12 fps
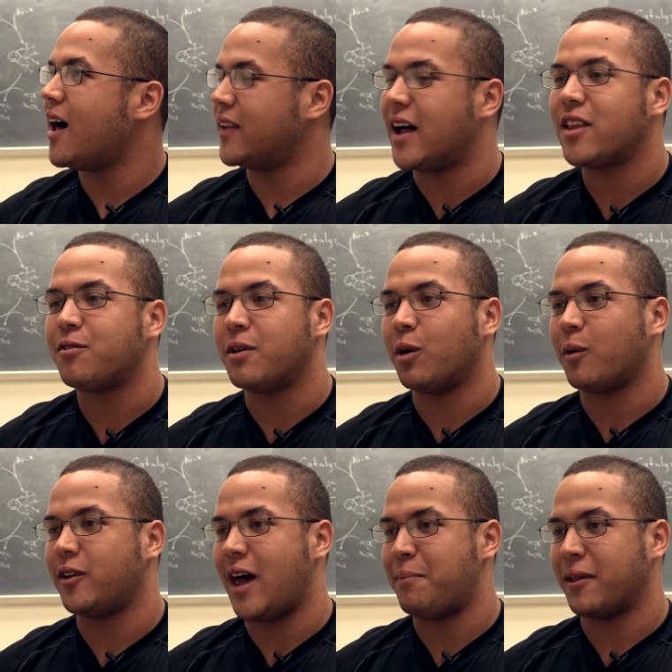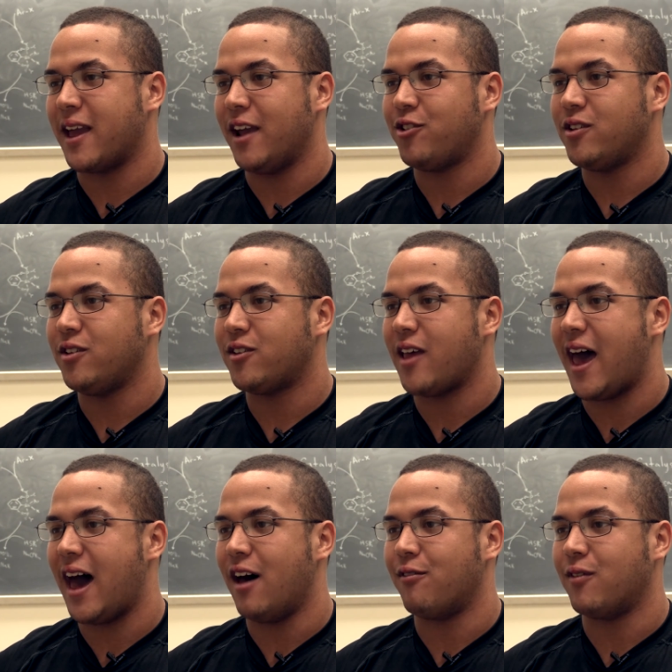A lot of the real world applications
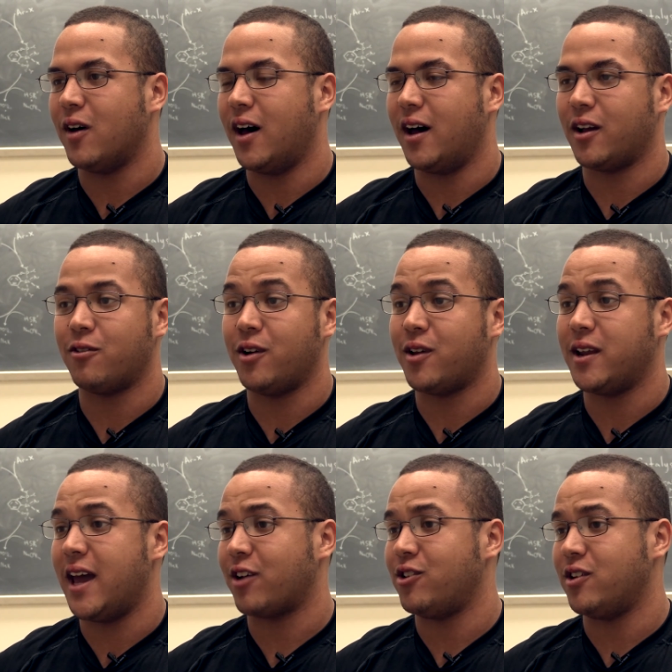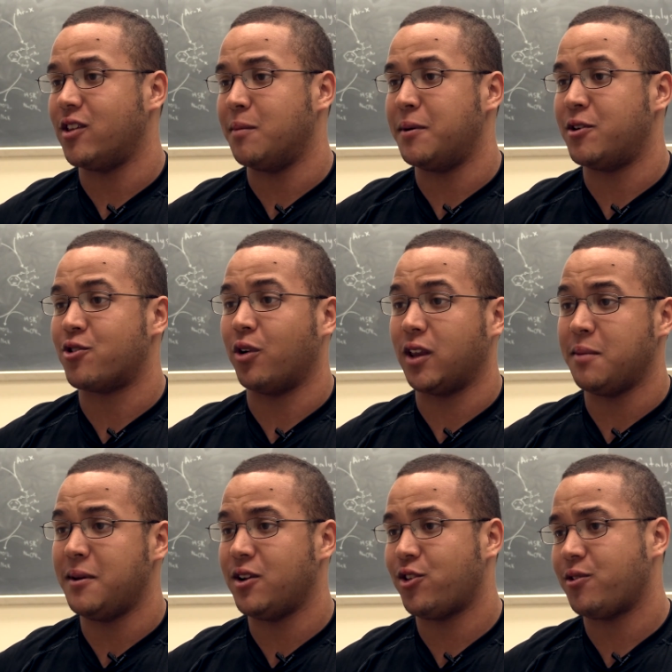have a good connection to the petroleum
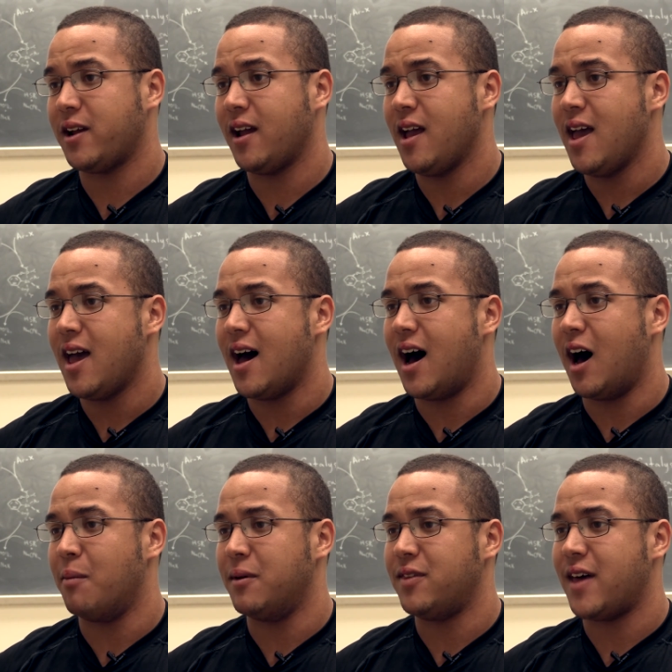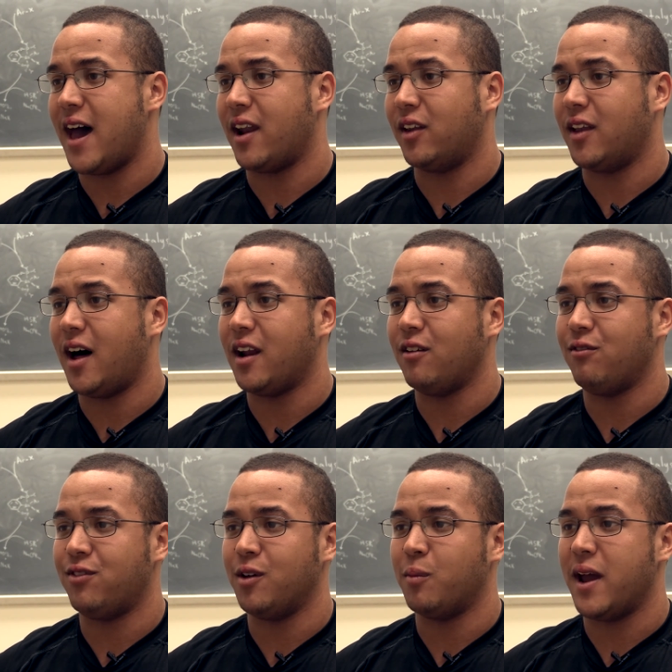industry um, in that a lot
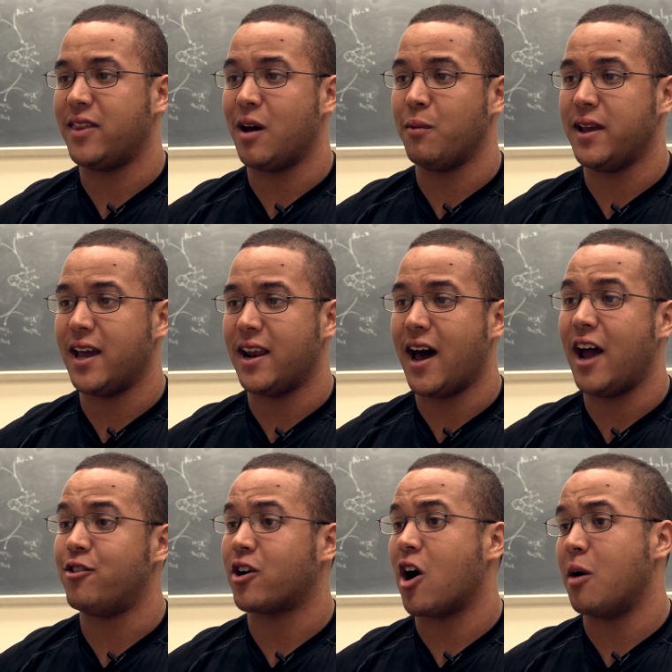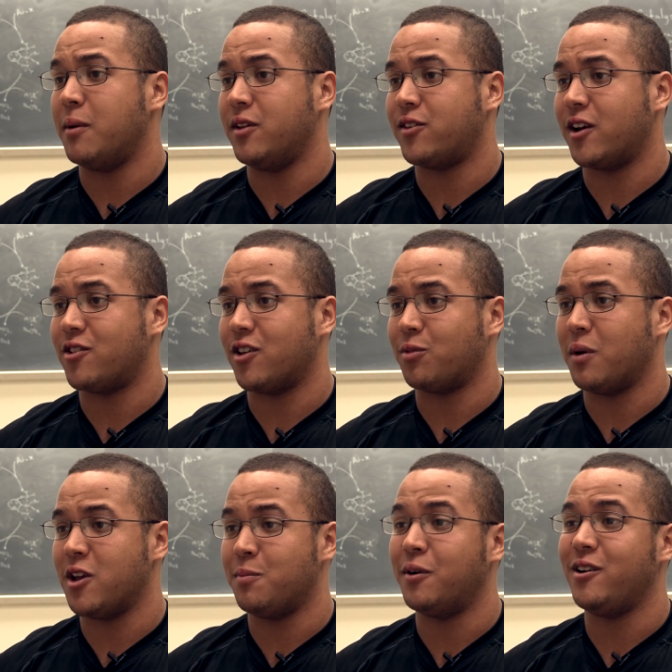of the way that we get hydrocarbons, such as
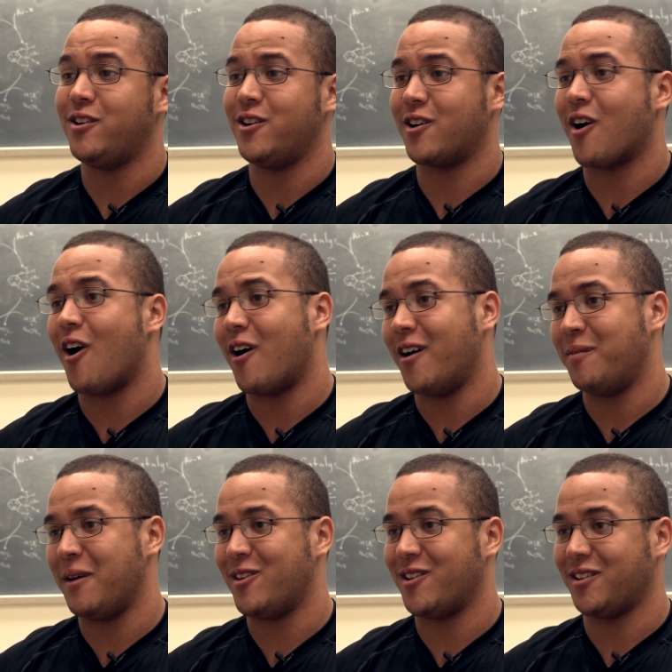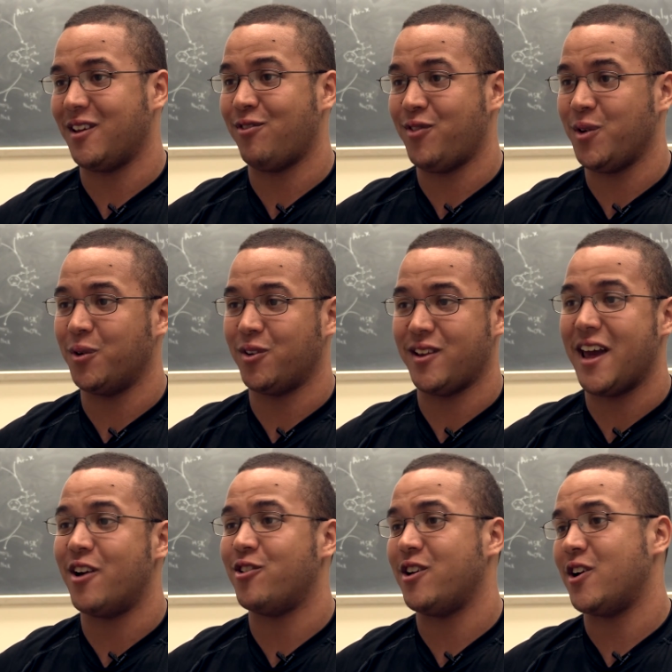what you put into your car and basically fuels the
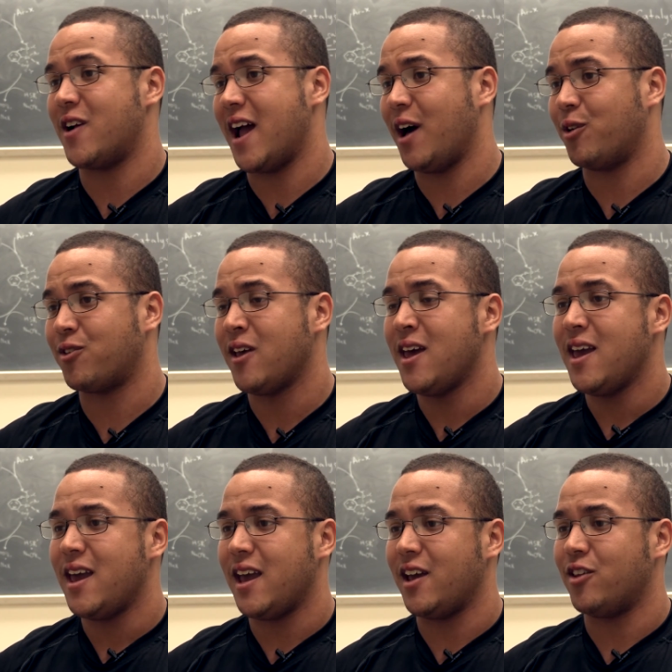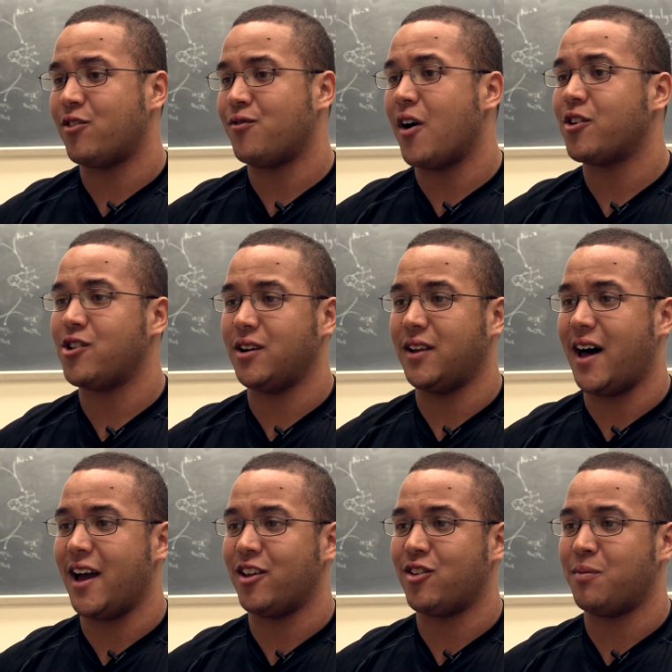energy in your house, is
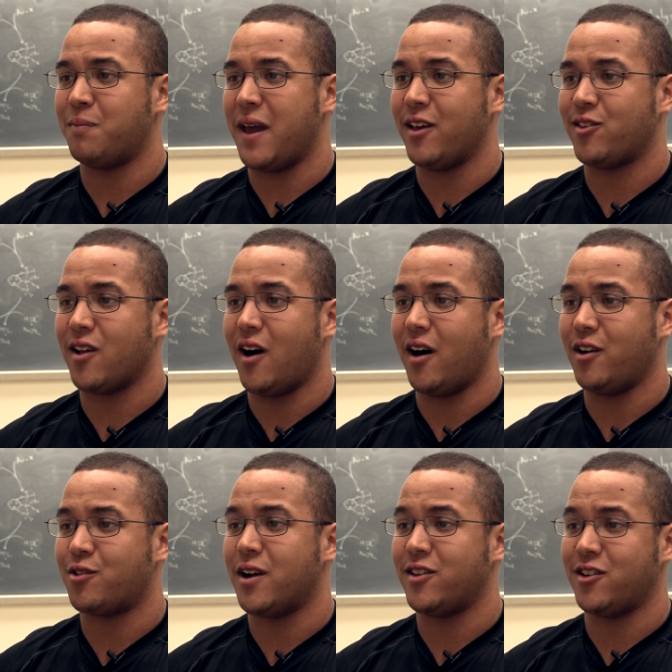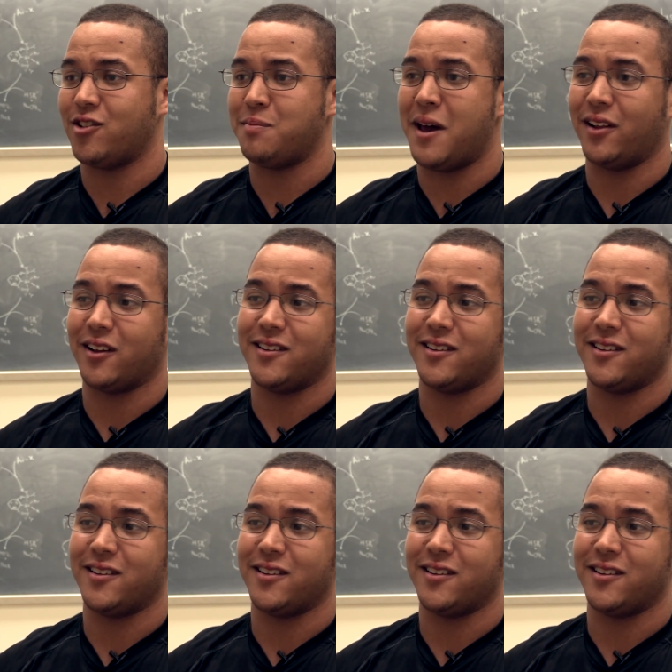functionalized based on transition metal